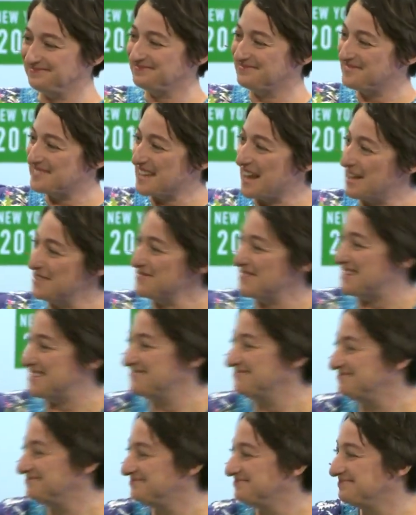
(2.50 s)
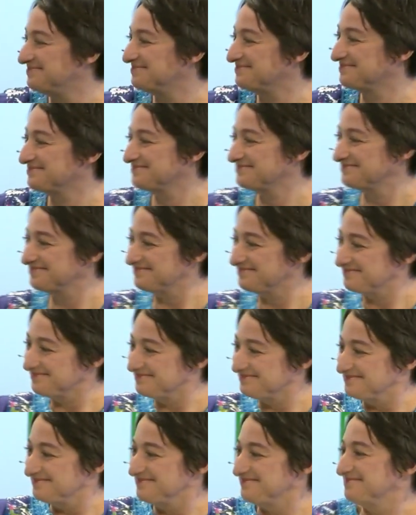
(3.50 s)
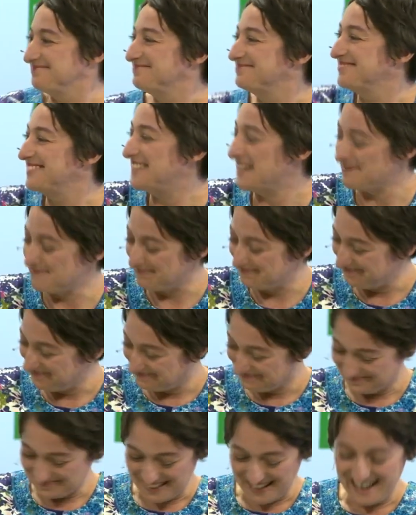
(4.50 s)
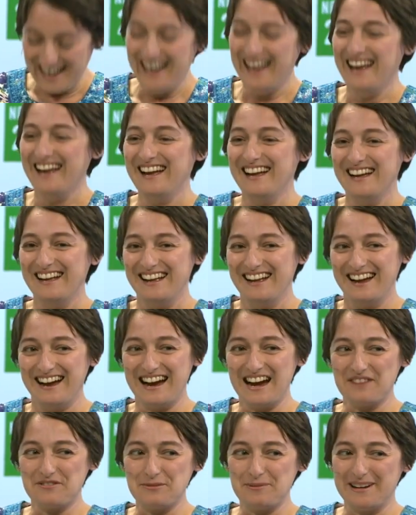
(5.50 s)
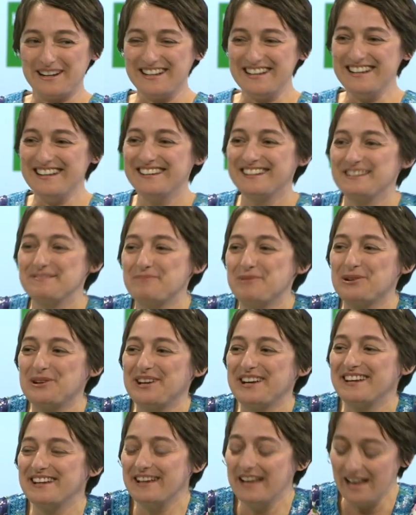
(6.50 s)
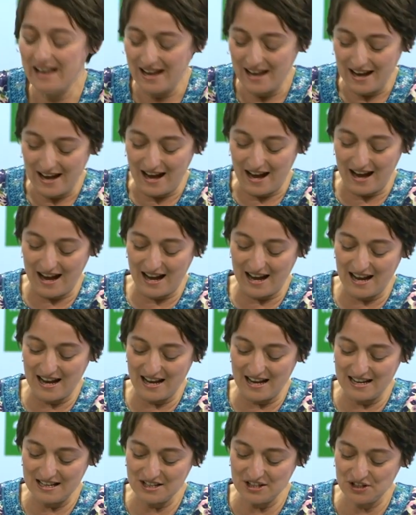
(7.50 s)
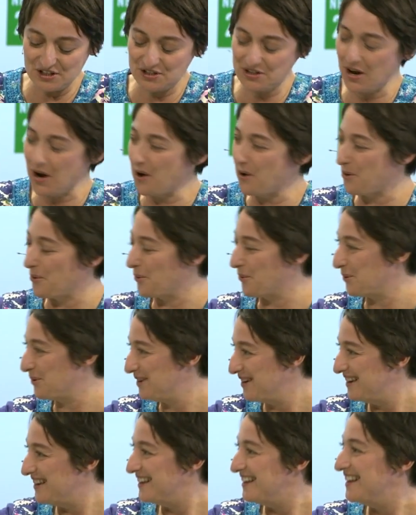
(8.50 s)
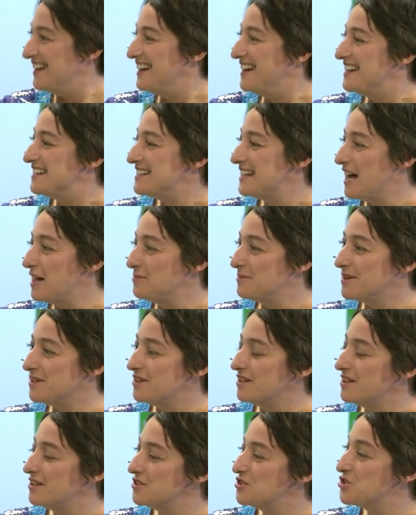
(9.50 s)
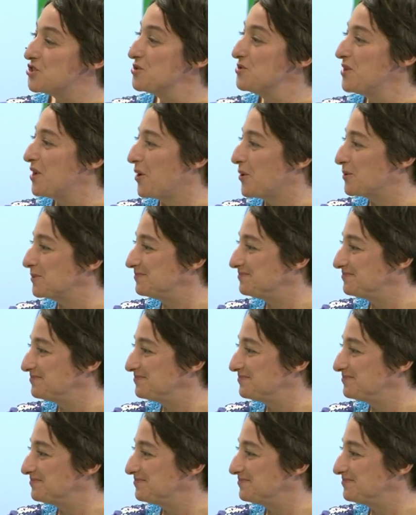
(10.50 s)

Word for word: Talmon. That's me. Yep. Hi, everybody. Good morning. Uh, so, Talmon, Juno,